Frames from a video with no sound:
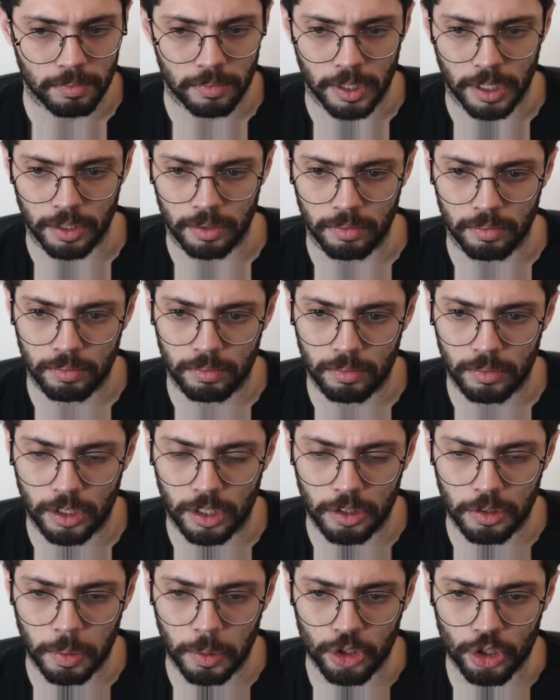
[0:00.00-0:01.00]
in
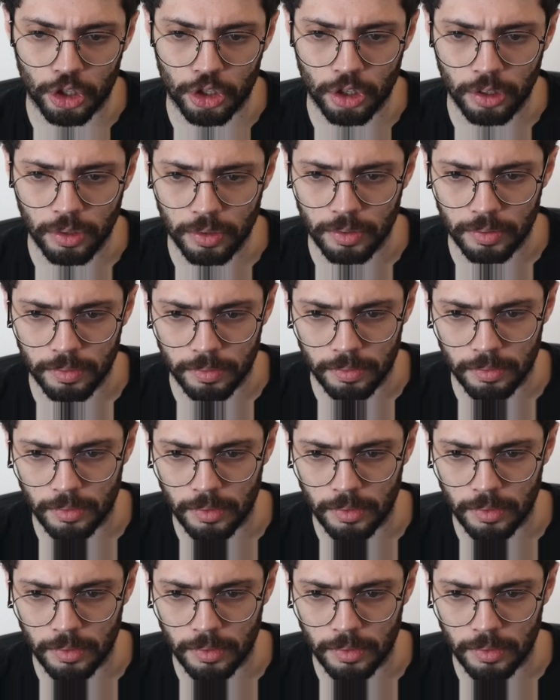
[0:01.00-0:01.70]
this position,